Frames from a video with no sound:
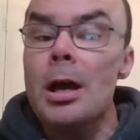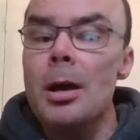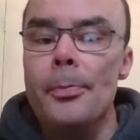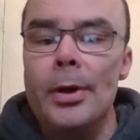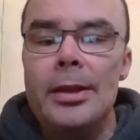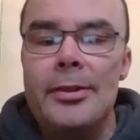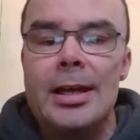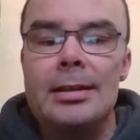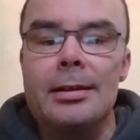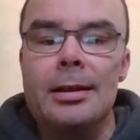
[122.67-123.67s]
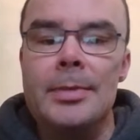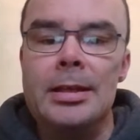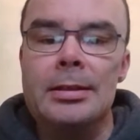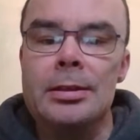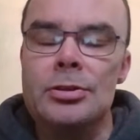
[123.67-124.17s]
And by that, I
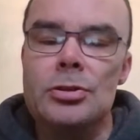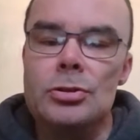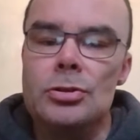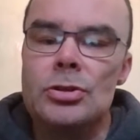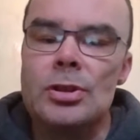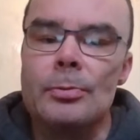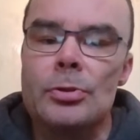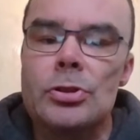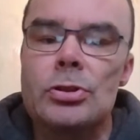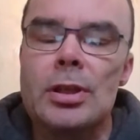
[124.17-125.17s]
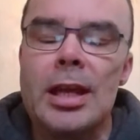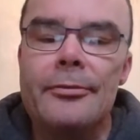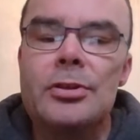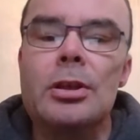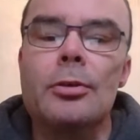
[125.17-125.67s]
mean that someone should
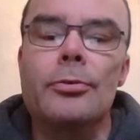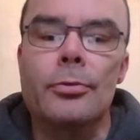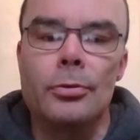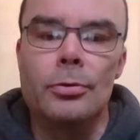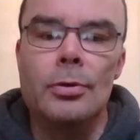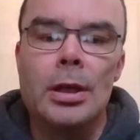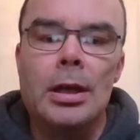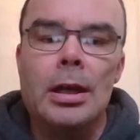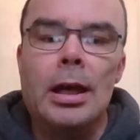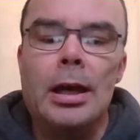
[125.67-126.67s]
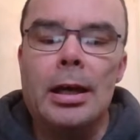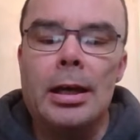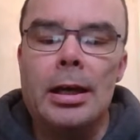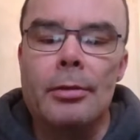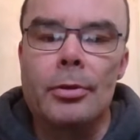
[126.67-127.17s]
have to go through
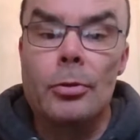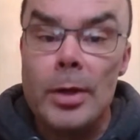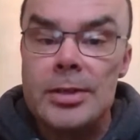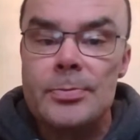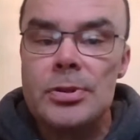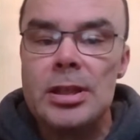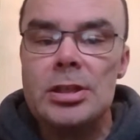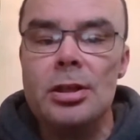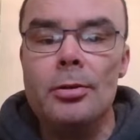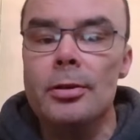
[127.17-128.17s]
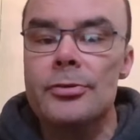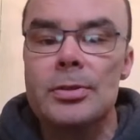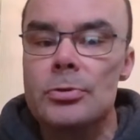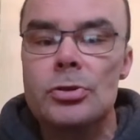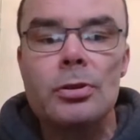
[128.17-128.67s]
a request procedure of
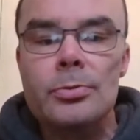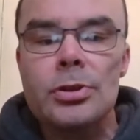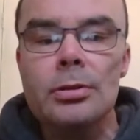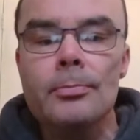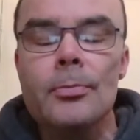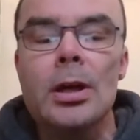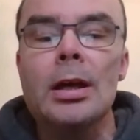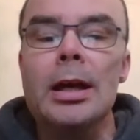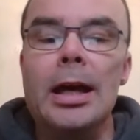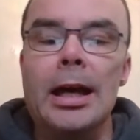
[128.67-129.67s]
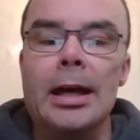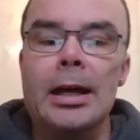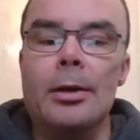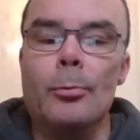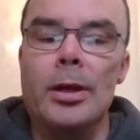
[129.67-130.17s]
some description
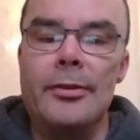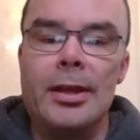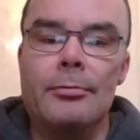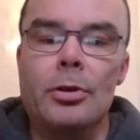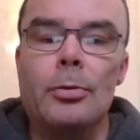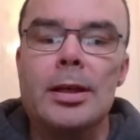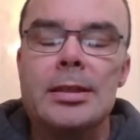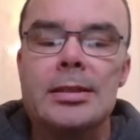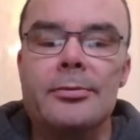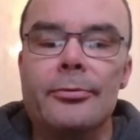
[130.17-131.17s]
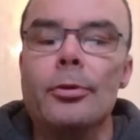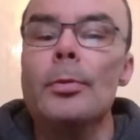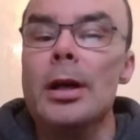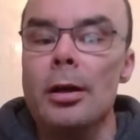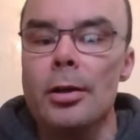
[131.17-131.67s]
where they request from
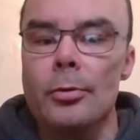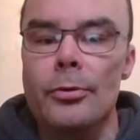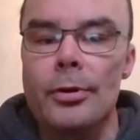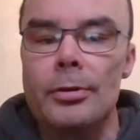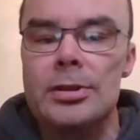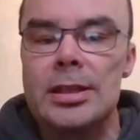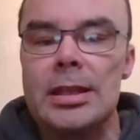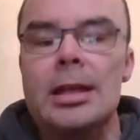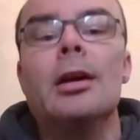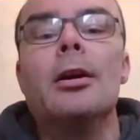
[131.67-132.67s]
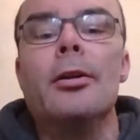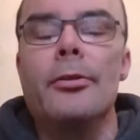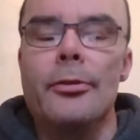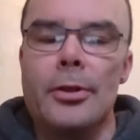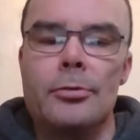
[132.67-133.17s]
a higher authority
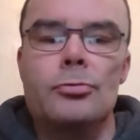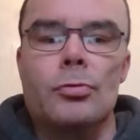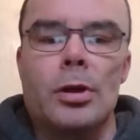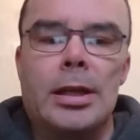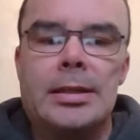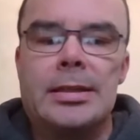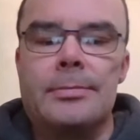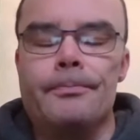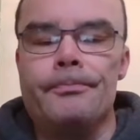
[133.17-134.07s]
those rights.